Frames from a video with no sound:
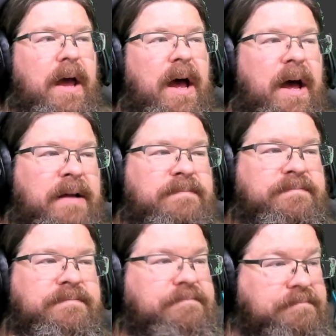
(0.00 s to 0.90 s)

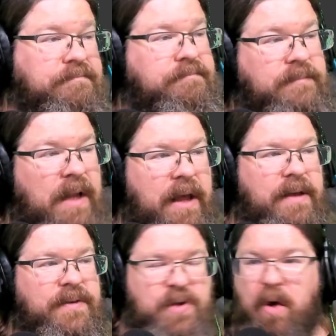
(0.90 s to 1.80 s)

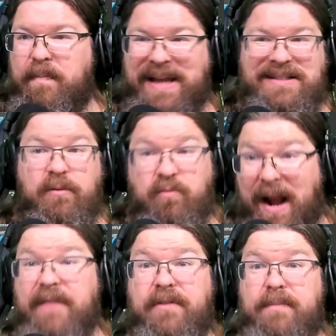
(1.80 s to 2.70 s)
So basically
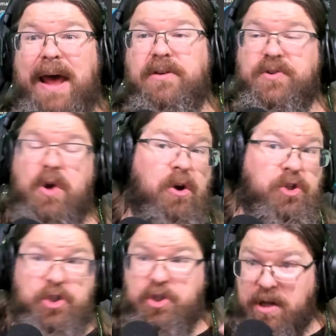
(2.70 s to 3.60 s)
right after the battle
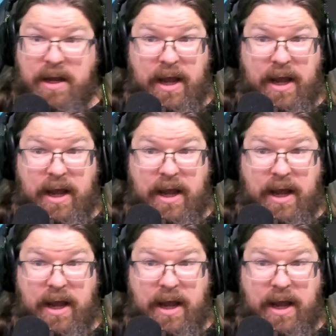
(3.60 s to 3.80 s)
starts,